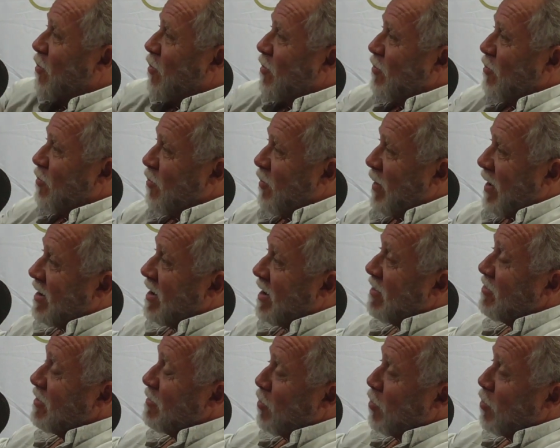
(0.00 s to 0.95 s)
win.
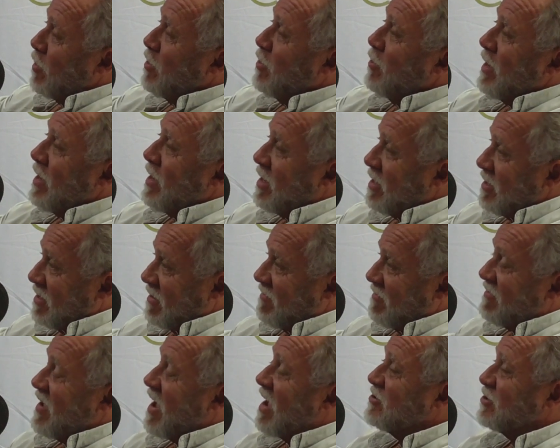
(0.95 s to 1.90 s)
And the more you hit it, the
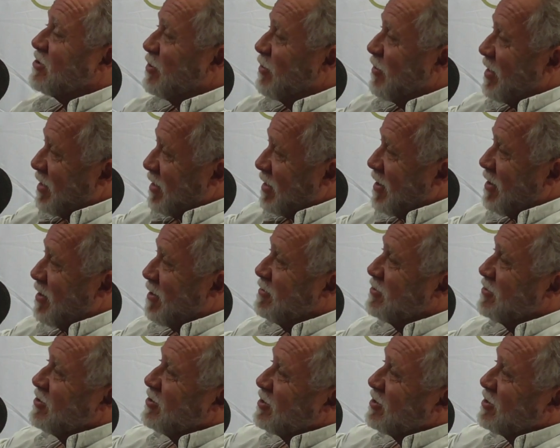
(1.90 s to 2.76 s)
faster it goes